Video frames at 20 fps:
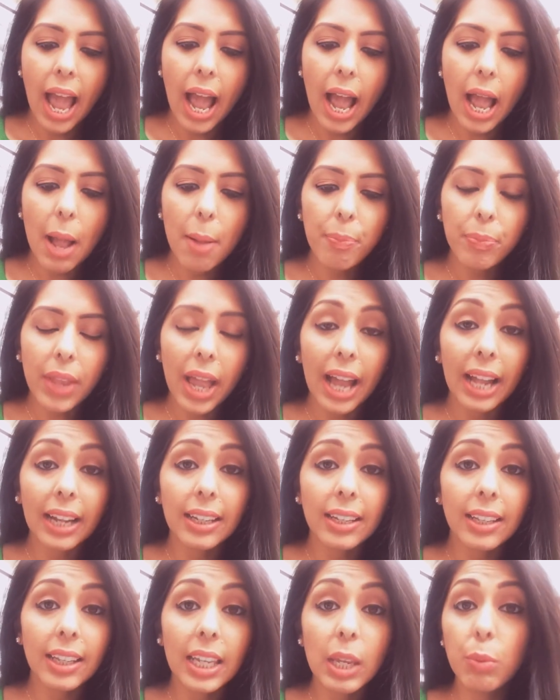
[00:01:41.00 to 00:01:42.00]

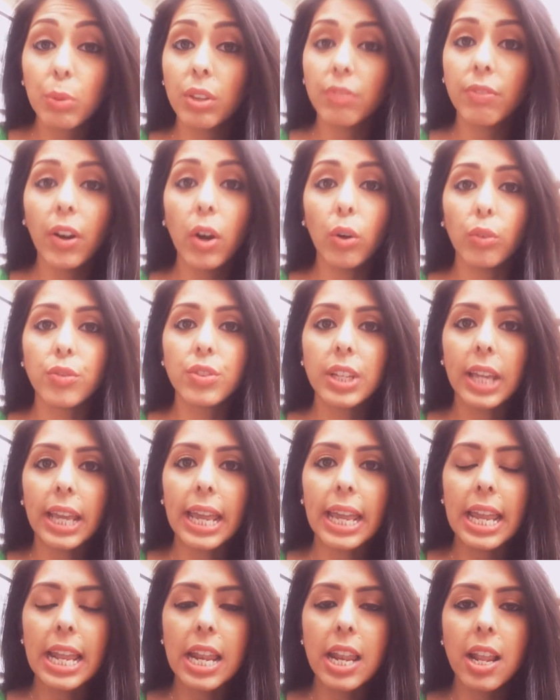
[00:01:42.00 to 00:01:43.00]
And he was involved
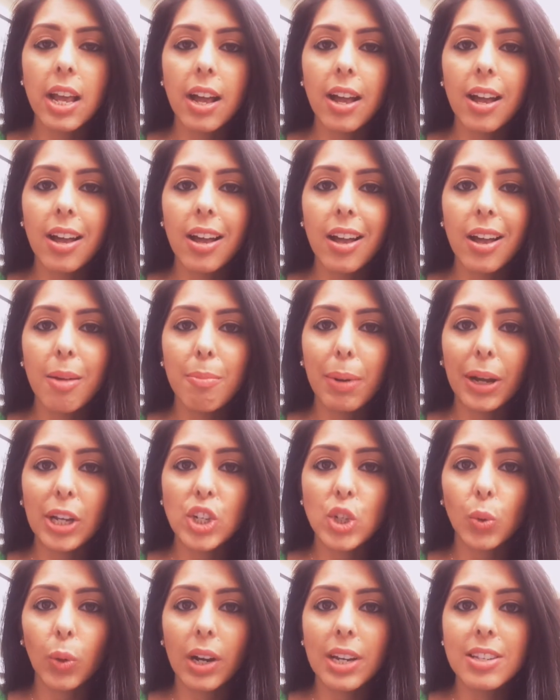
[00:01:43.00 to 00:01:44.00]
in
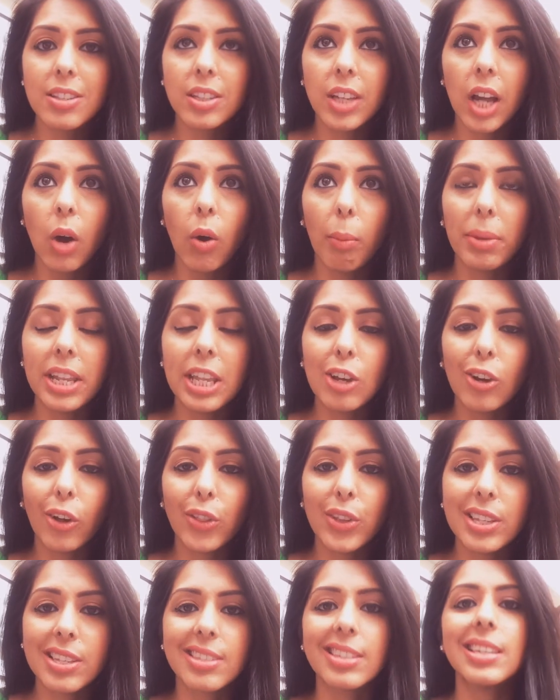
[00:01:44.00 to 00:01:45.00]
Batshuayi's goal. I mean, he
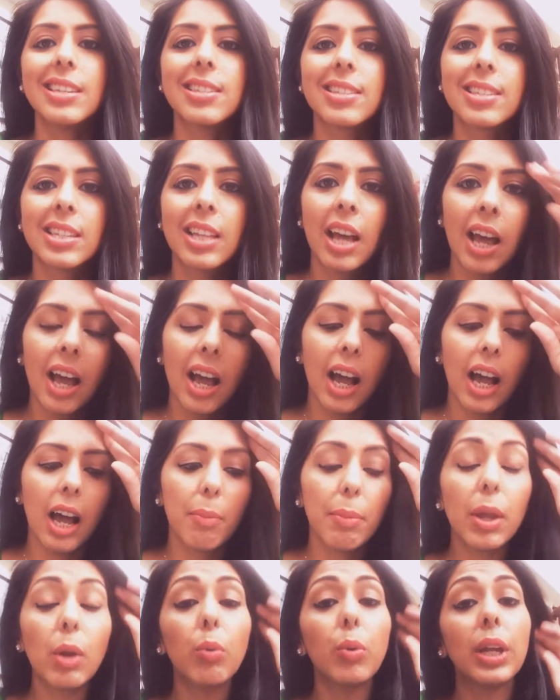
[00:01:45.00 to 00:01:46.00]
got the assist.
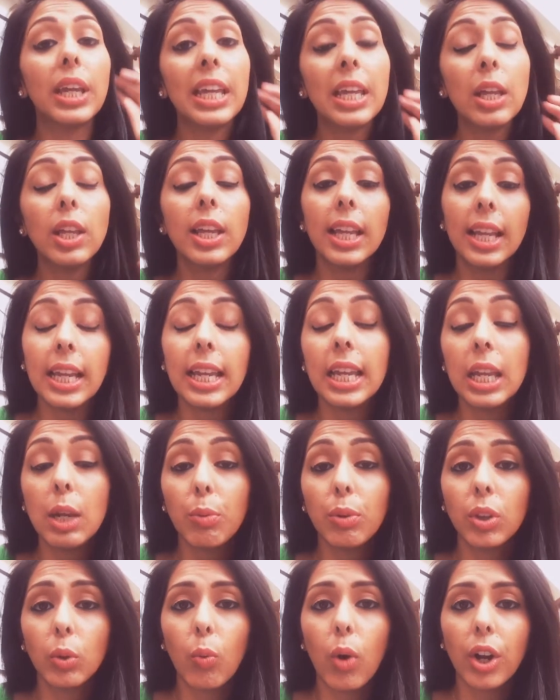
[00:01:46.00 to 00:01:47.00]

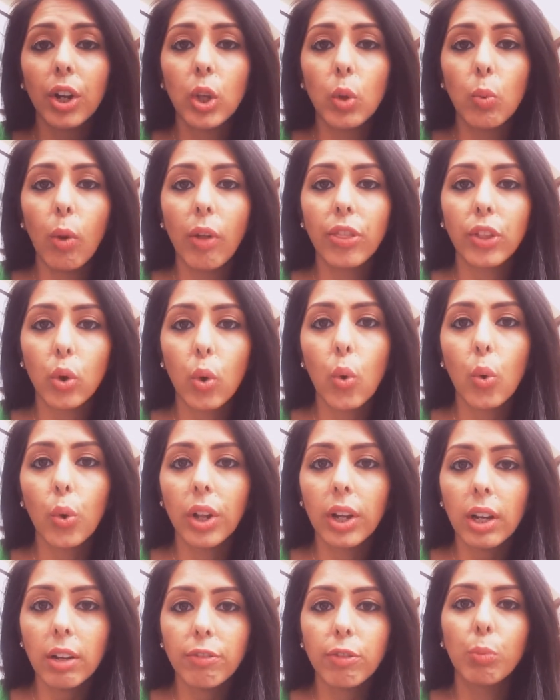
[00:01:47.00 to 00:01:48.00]
He was the one who won the
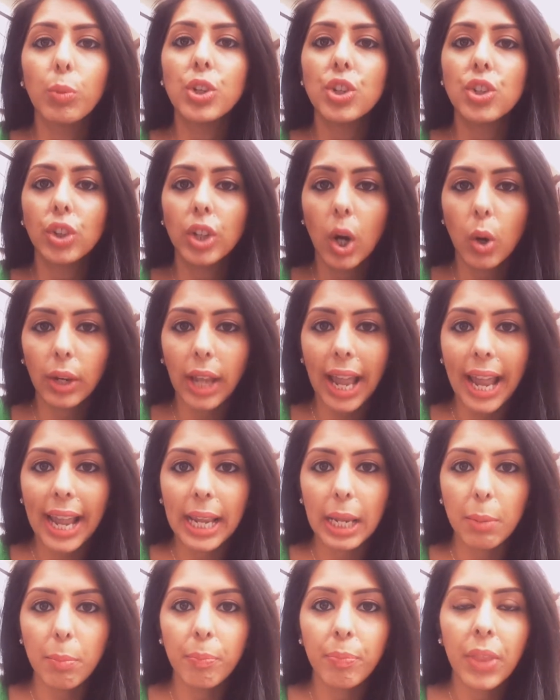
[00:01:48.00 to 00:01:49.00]
corner from which the goal
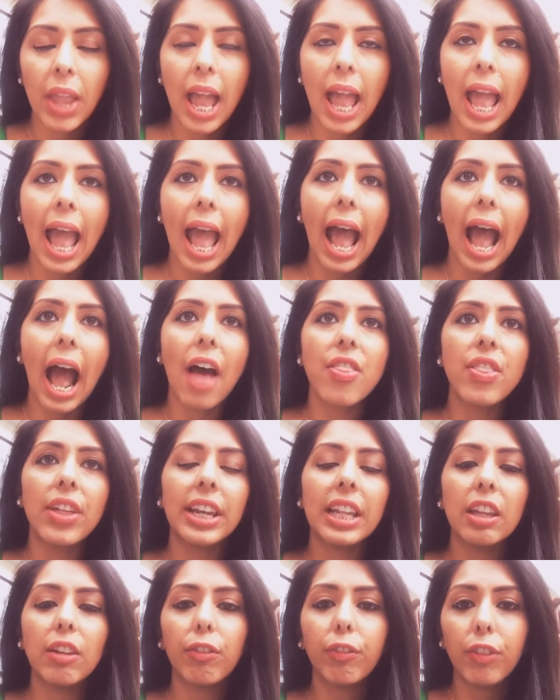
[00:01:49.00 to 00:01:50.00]
came. And
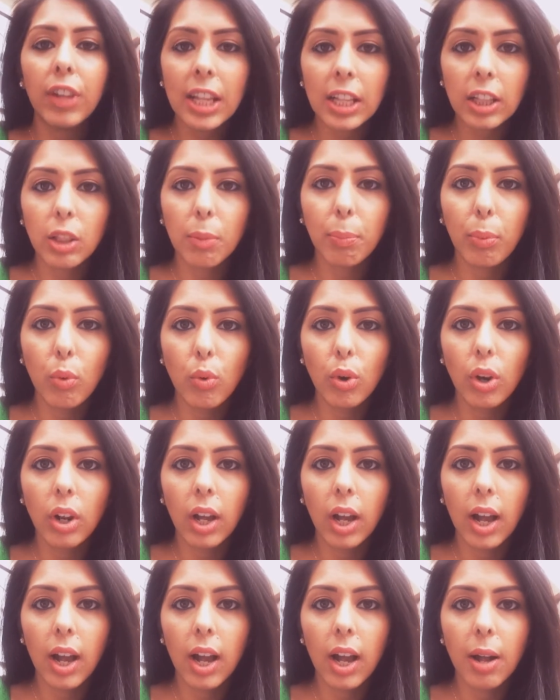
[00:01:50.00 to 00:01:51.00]
then he flicked the ball
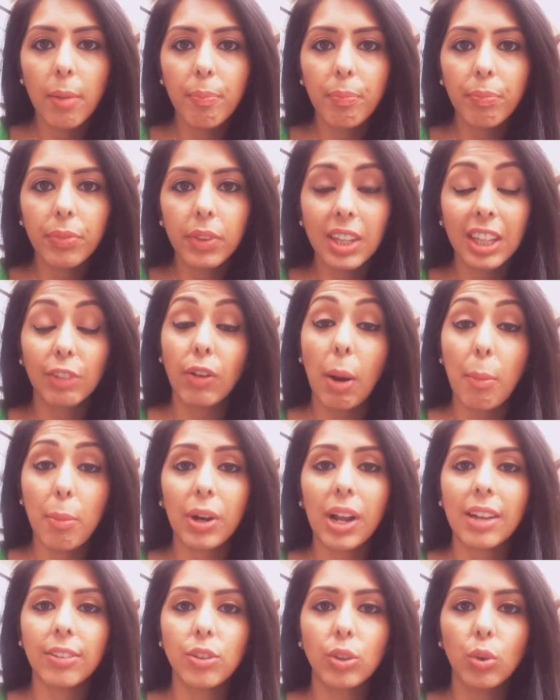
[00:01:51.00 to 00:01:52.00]
to
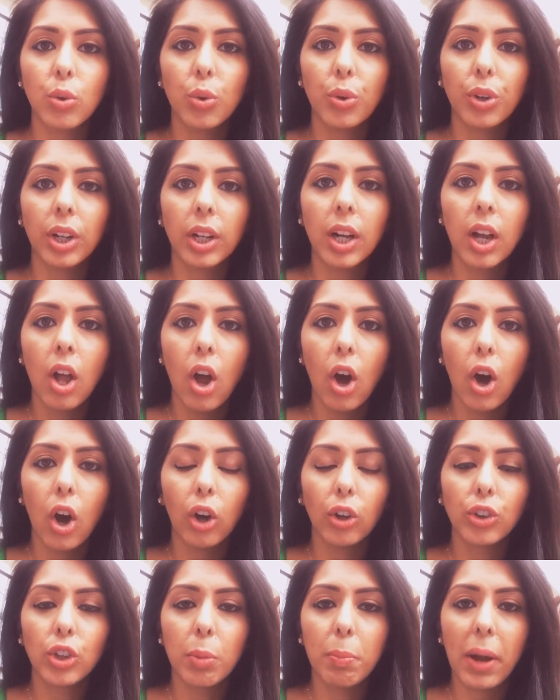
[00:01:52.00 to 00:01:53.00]
Fabregas' corner
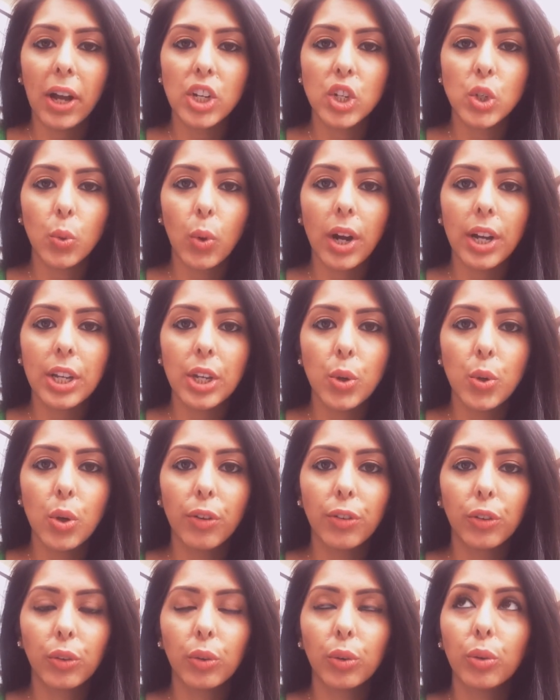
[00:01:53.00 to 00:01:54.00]
onto Batshuayi, who
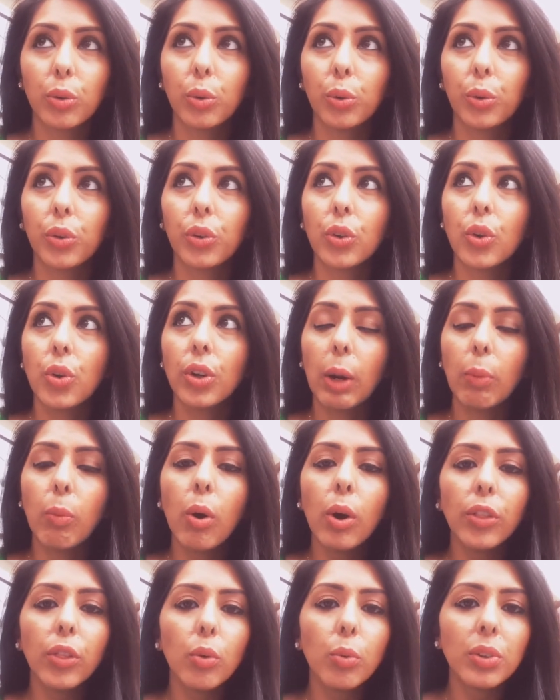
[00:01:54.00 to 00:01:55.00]
of course scored. Now,
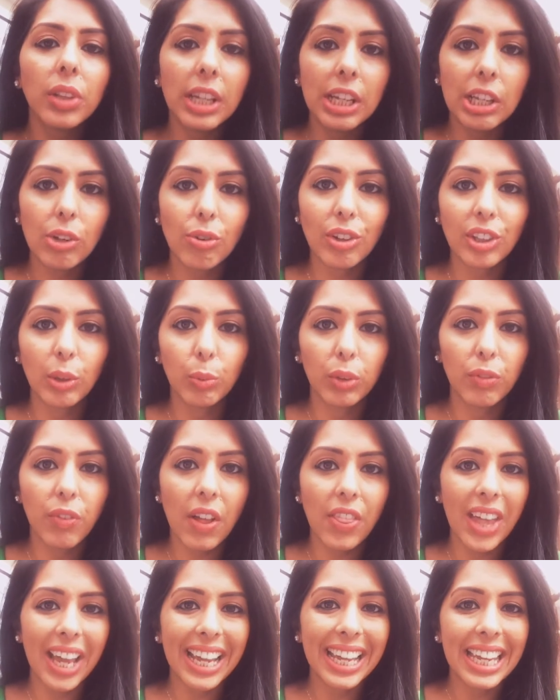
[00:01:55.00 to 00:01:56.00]
what I thought was interesting was the
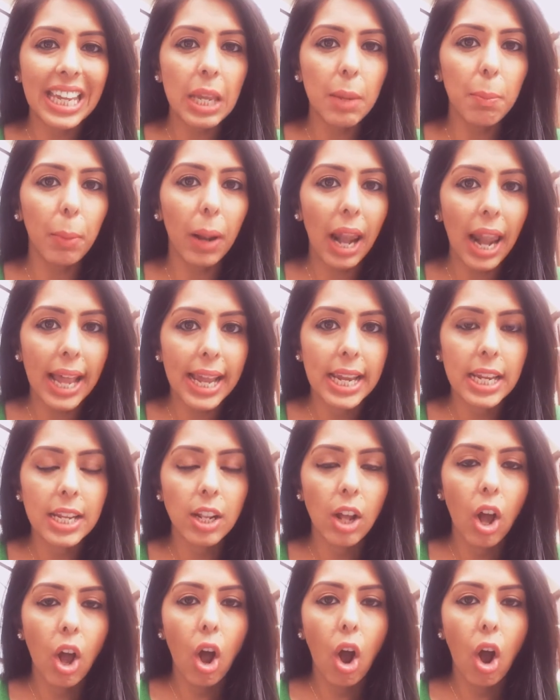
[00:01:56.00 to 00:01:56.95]
fact that he played